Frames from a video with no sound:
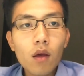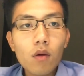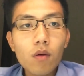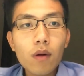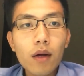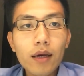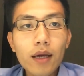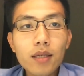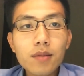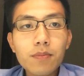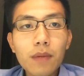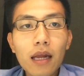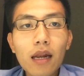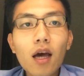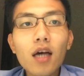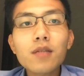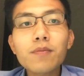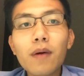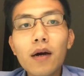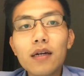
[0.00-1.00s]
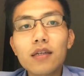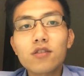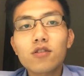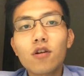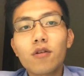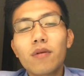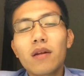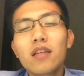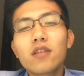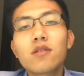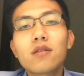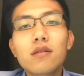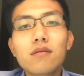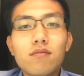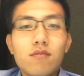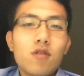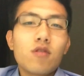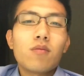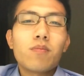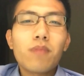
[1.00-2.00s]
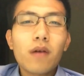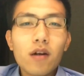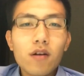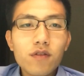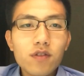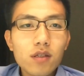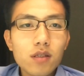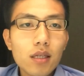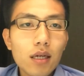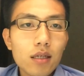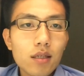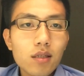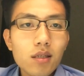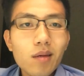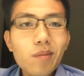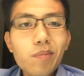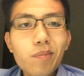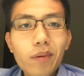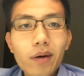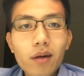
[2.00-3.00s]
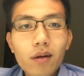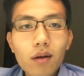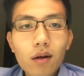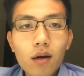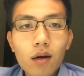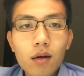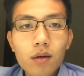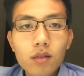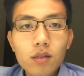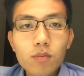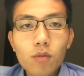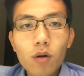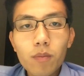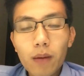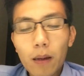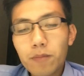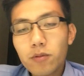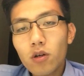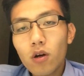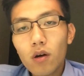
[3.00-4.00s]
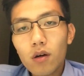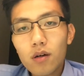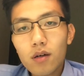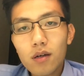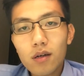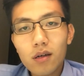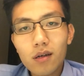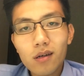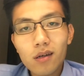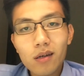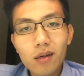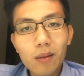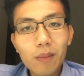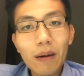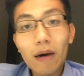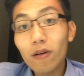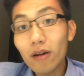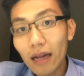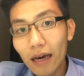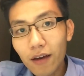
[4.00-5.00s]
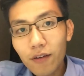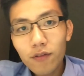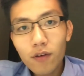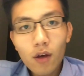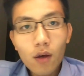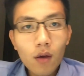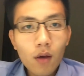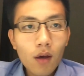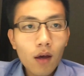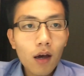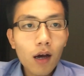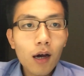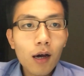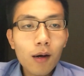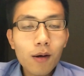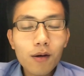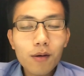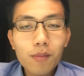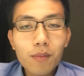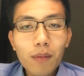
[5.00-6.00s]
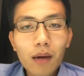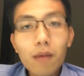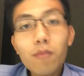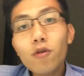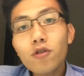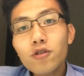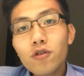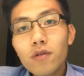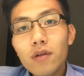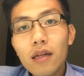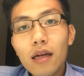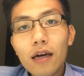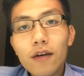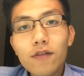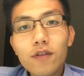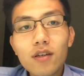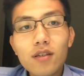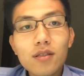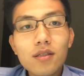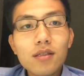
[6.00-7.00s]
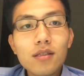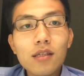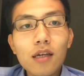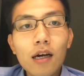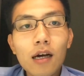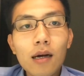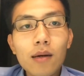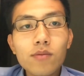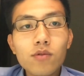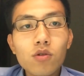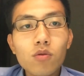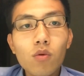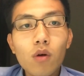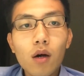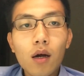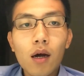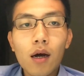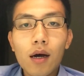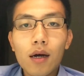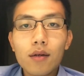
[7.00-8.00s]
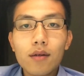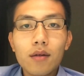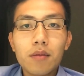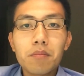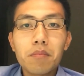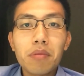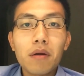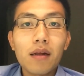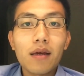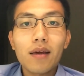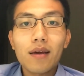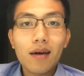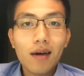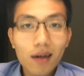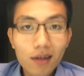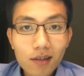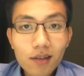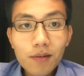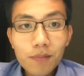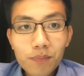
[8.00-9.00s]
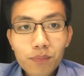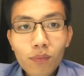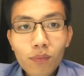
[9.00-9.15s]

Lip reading: Well, I guess my last part is not really part of study tip, but a small pep talk about life. My motto in life is to work hard and play harder,